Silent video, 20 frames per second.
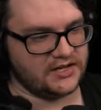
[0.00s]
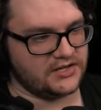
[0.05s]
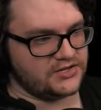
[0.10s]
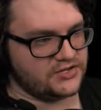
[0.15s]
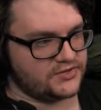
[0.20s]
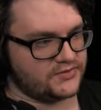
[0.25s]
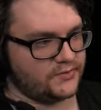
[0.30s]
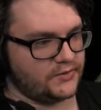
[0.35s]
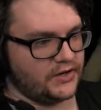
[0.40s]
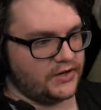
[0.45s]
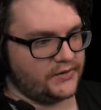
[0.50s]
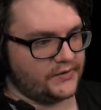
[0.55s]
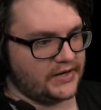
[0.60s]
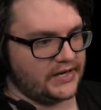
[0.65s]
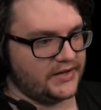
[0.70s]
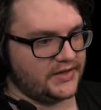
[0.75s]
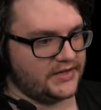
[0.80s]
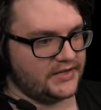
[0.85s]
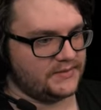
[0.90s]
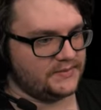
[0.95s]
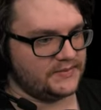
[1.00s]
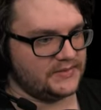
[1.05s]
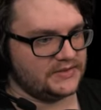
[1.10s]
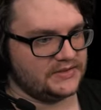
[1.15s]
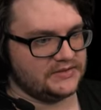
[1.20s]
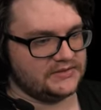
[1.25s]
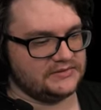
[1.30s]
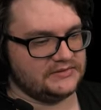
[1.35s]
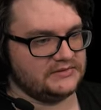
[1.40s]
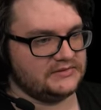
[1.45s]
just run around them
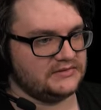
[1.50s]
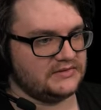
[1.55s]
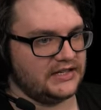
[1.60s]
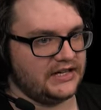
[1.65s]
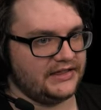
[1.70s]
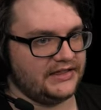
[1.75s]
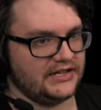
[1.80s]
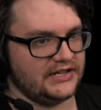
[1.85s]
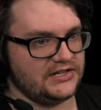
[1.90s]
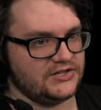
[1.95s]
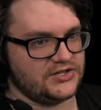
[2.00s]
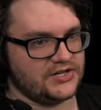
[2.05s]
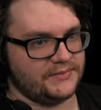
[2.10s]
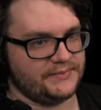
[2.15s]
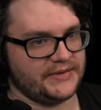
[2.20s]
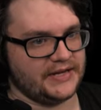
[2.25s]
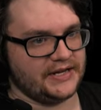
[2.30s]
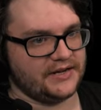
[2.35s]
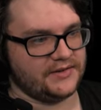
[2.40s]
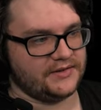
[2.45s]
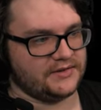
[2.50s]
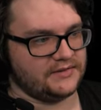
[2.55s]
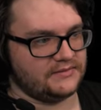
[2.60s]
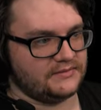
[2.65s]
and then jump down.